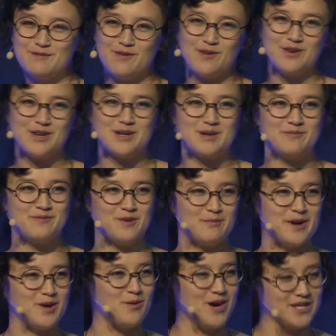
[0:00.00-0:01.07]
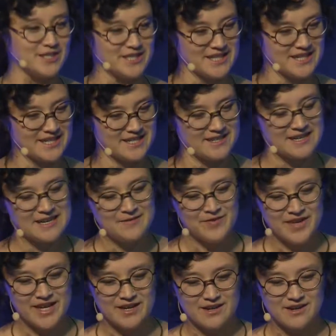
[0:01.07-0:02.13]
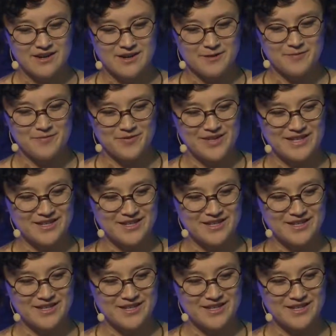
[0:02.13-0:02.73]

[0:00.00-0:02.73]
forum for bear watching, and her